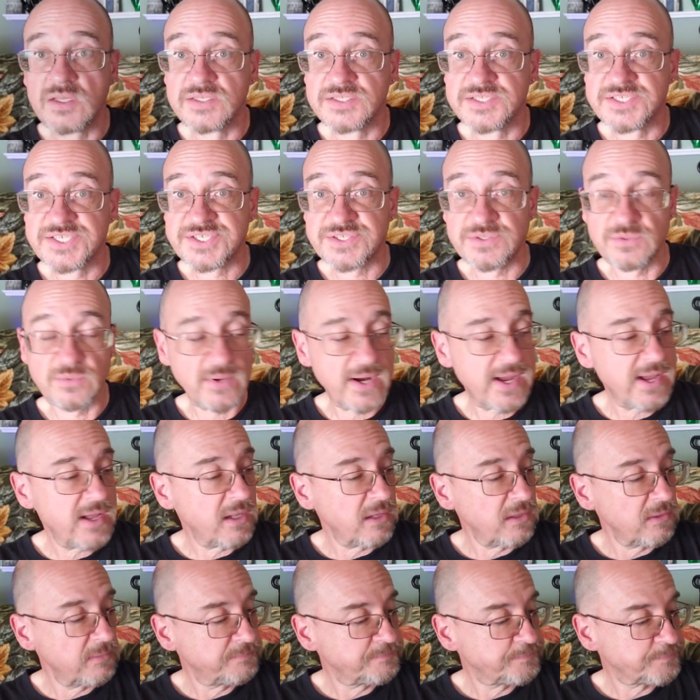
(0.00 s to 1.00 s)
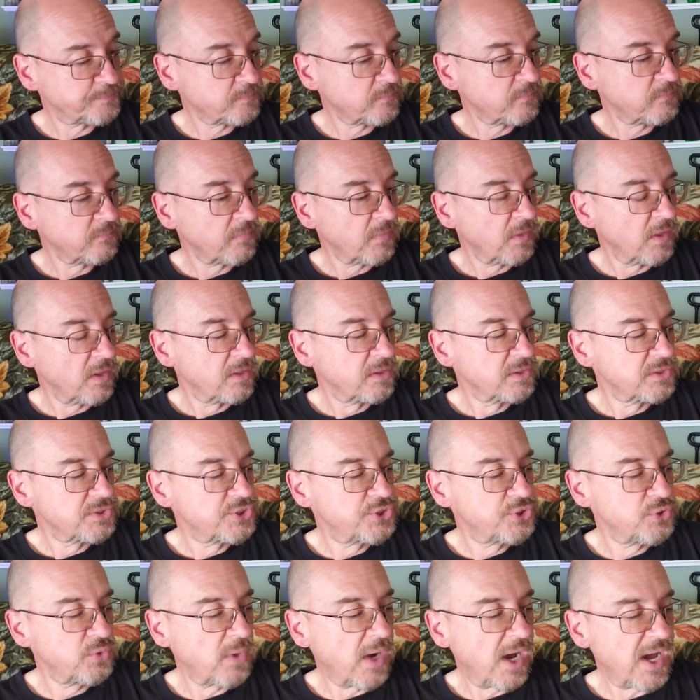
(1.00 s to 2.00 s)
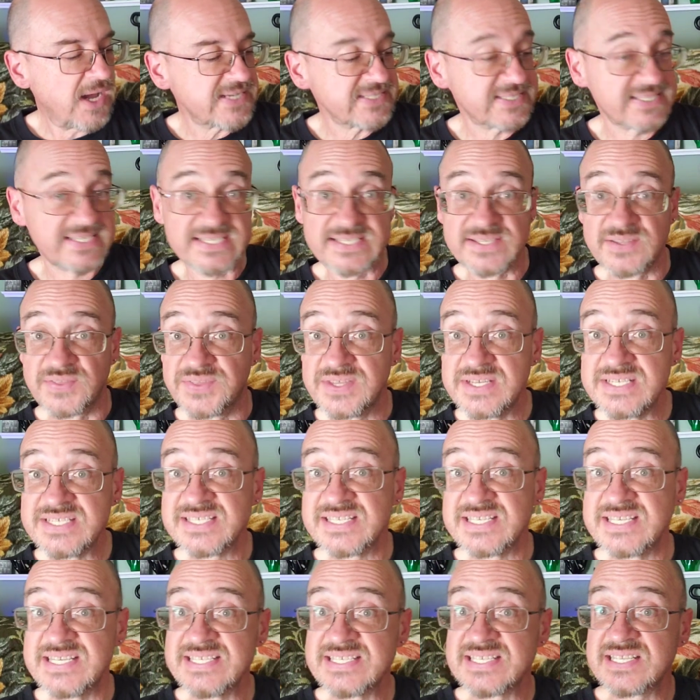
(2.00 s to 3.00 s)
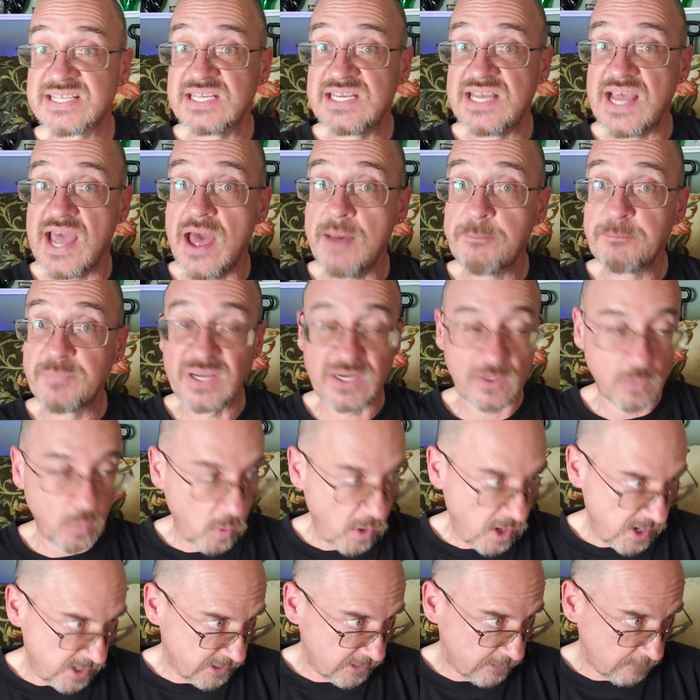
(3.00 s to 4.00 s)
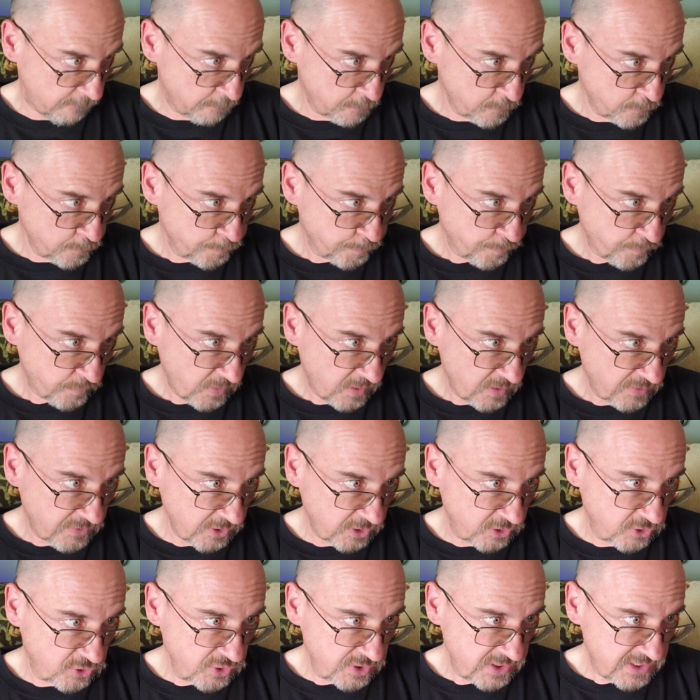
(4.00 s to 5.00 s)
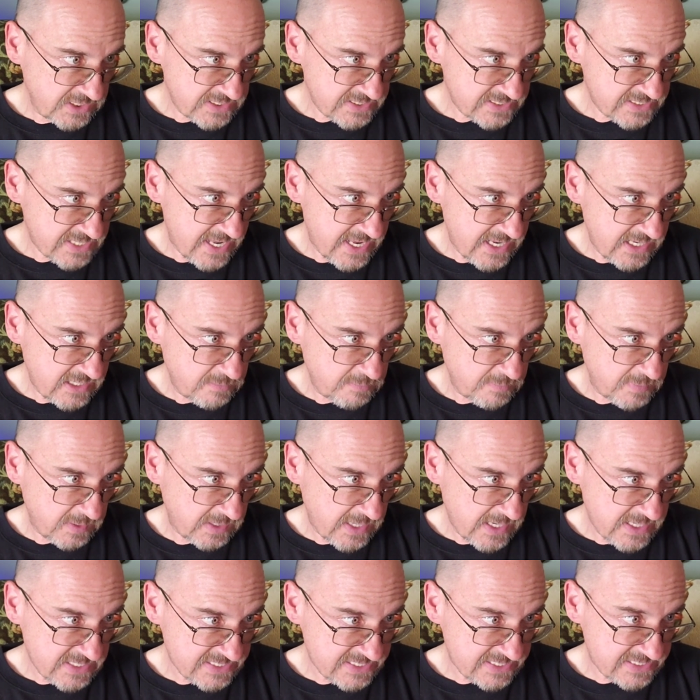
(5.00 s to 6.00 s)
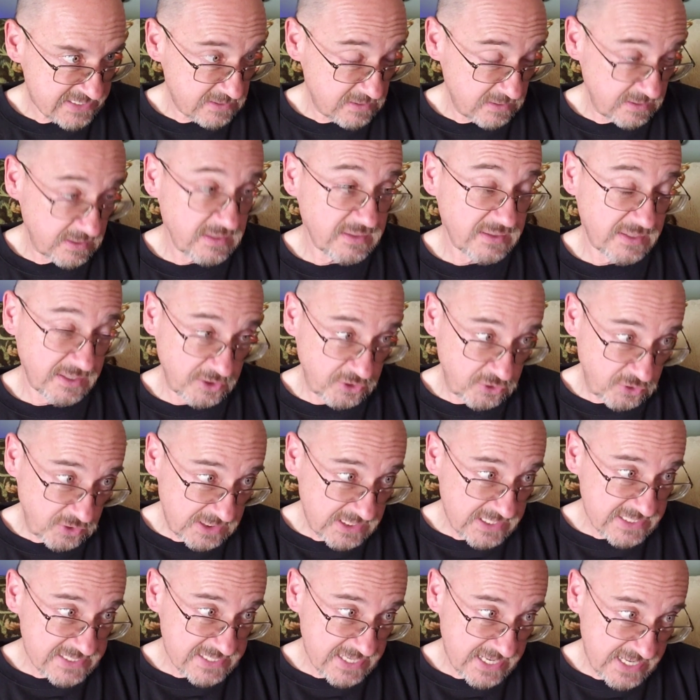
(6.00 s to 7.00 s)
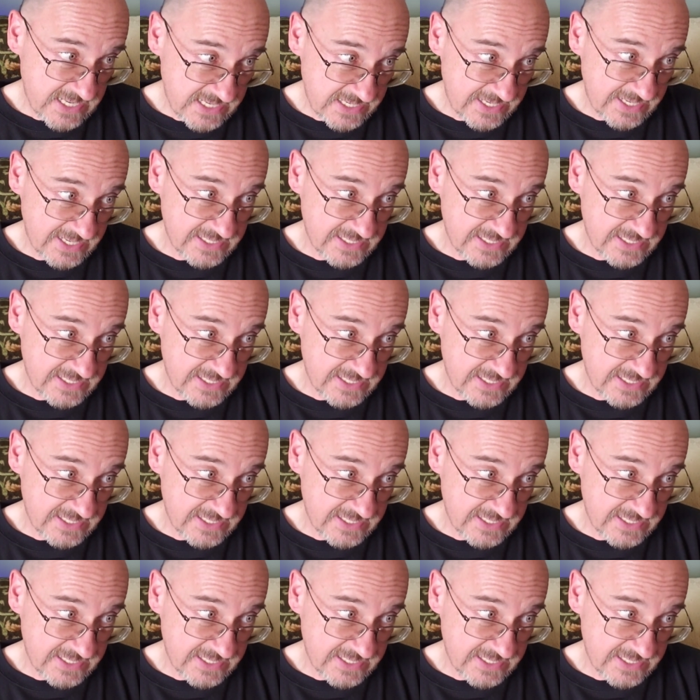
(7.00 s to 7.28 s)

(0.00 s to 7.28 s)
Sorel to us, this is the epic one. The goodness hid be, the goodness hid